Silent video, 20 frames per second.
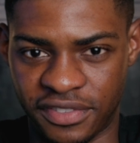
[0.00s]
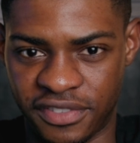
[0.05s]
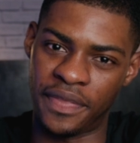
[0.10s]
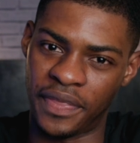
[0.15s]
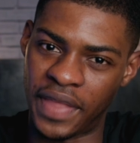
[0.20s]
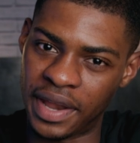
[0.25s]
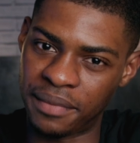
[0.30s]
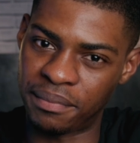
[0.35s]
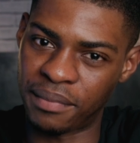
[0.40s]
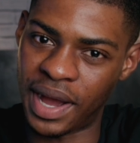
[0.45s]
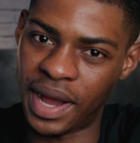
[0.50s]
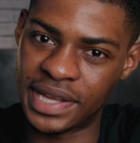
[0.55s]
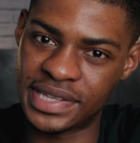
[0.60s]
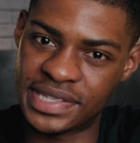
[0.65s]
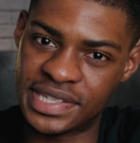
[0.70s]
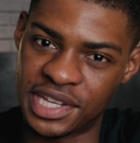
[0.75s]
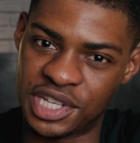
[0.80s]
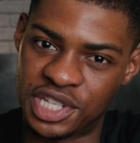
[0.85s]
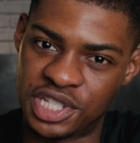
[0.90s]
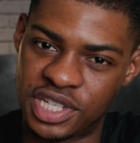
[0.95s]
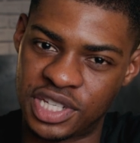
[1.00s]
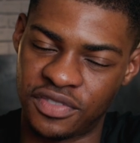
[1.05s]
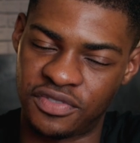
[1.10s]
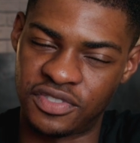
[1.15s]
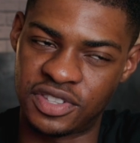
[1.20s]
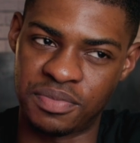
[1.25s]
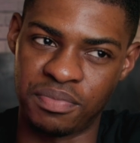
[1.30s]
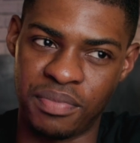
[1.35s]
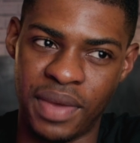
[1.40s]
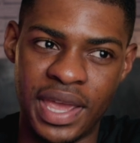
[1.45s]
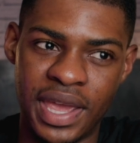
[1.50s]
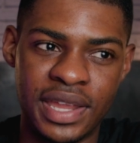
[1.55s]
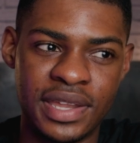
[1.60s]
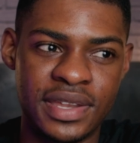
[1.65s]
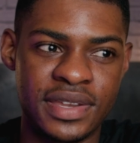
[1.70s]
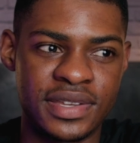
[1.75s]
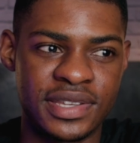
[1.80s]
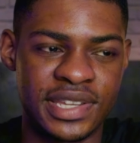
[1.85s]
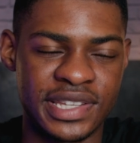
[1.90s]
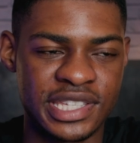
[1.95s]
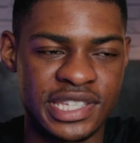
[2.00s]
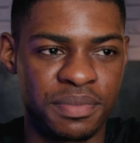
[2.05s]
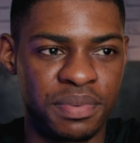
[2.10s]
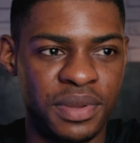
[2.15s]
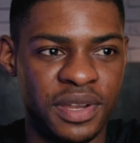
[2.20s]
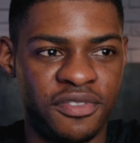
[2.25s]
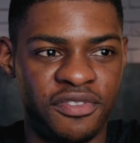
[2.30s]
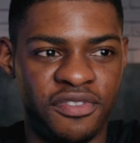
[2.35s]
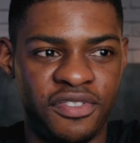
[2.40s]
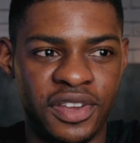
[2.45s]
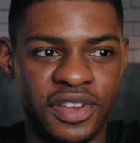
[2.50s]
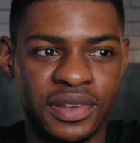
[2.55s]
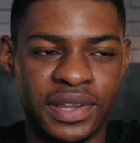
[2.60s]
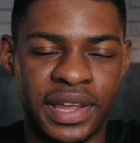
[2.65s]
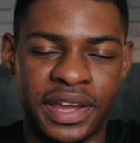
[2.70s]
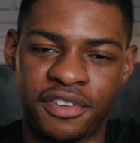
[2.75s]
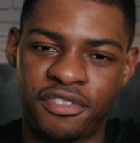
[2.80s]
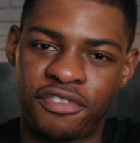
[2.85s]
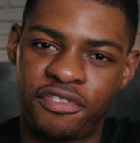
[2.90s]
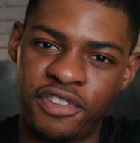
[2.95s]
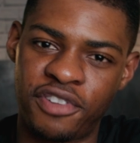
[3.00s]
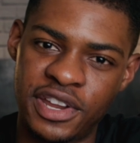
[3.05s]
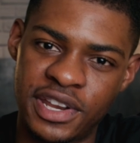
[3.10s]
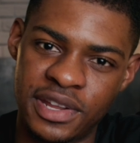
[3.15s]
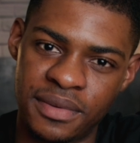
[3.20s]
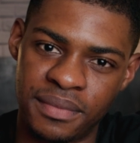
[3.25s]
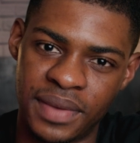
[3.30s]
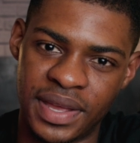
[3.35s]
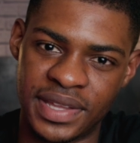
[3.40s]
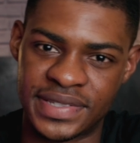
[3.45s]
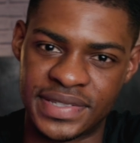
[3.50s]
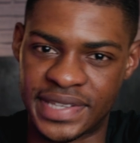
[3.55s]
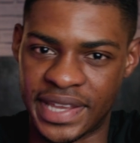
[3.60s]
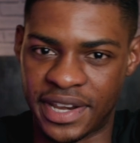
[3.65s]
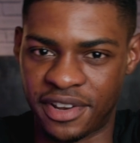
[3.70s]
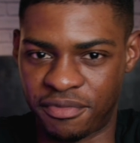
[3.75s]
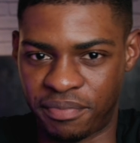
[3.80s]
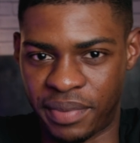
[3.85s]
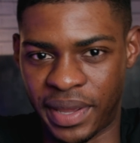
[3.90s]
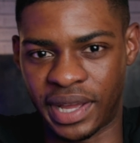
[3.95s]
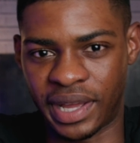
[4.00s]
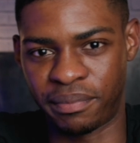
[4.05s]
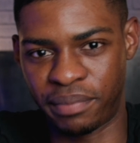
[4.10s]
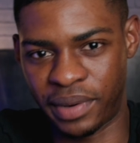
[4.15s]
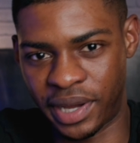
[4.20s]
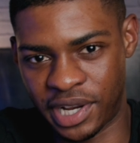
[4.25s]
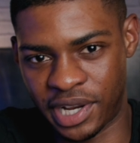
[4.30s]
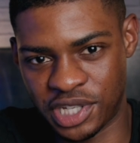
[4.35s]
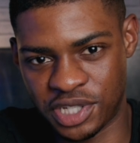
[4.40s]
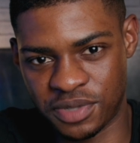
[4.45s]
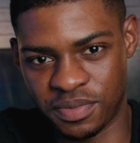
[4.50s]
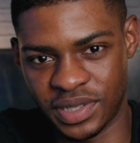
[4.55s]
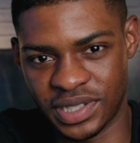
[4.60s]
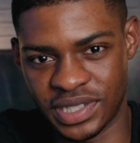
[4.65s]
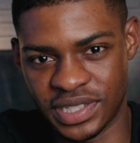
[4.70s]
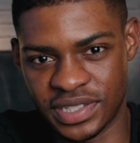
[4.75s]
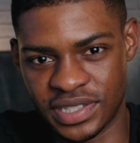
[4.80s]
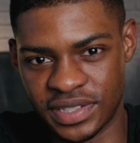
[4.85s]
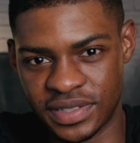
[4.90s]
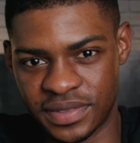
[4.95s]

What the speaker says: And that mindset shift made discipline feel like freedom instead of being a punishment.